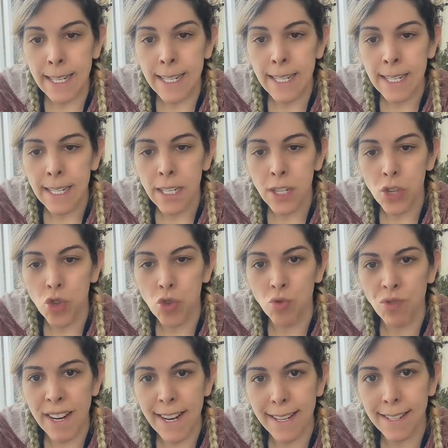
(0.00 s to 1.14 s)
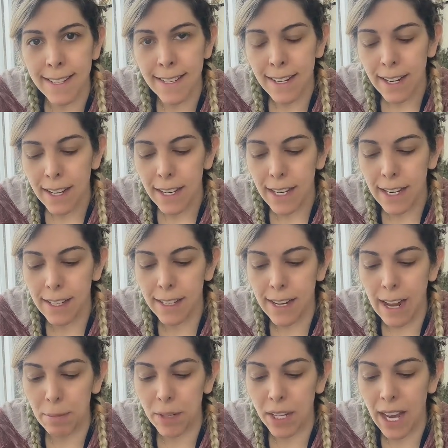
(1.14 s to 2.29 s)
Get dressed,
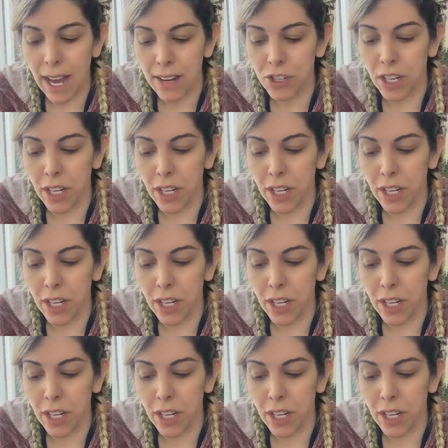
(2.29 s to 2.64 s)
he snapped,